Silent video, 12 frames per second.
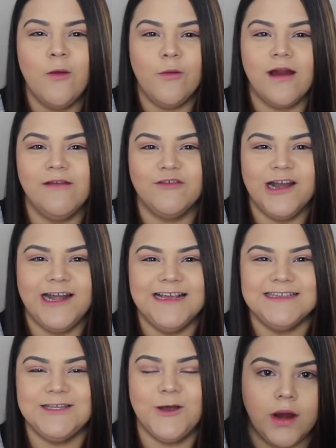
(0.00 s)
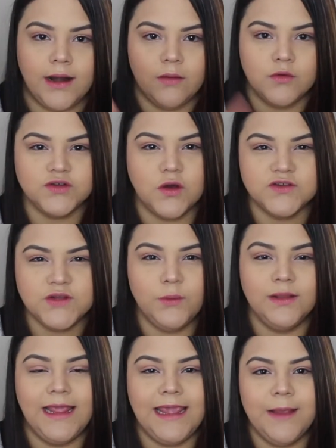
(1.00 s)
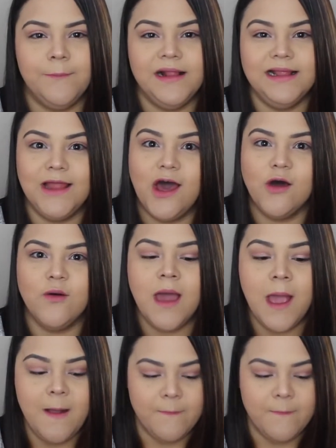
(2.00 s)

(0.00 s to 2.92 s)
wherever it is, and I will also link it below.